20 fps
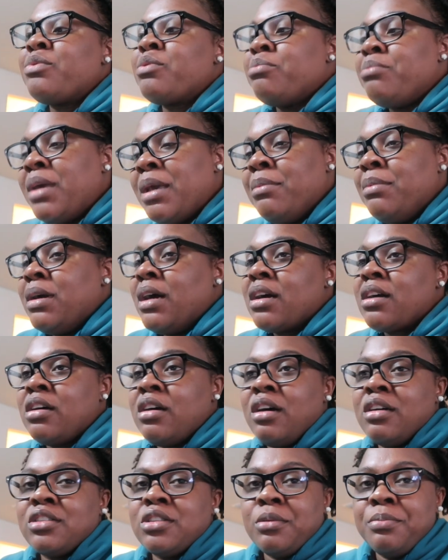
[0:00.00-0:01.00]
maybe i
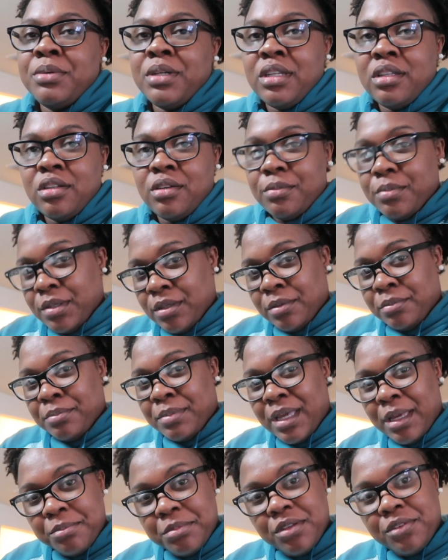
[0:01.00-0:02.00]
can also put a little bit
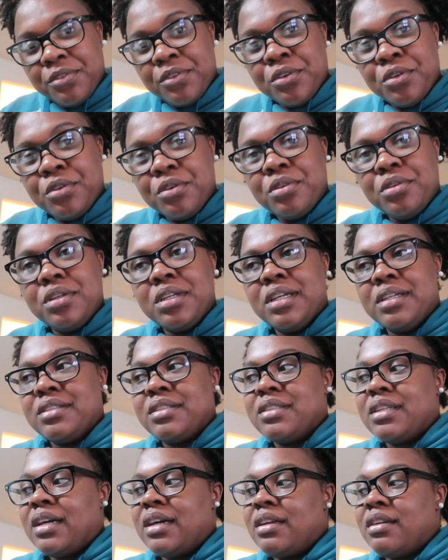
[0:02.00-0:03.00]
baby food
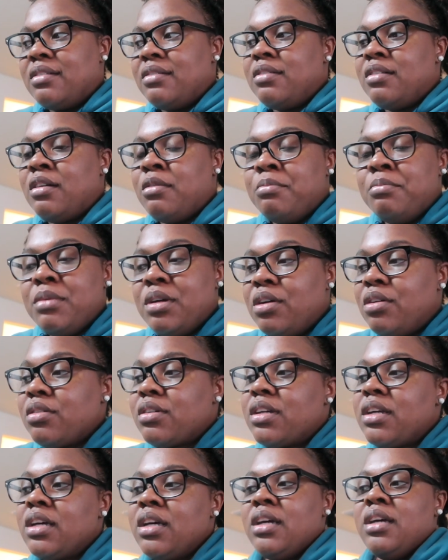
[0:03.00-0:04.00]
inside of her
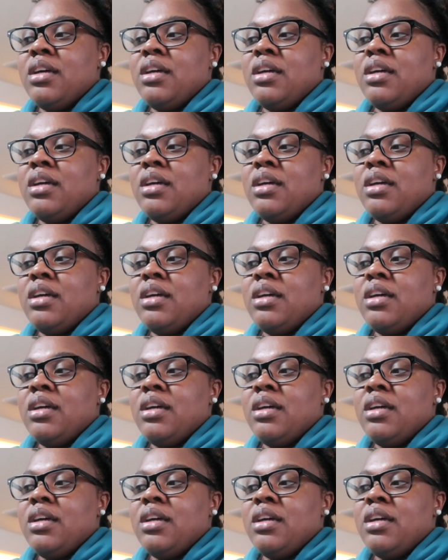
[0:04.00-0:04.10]
milk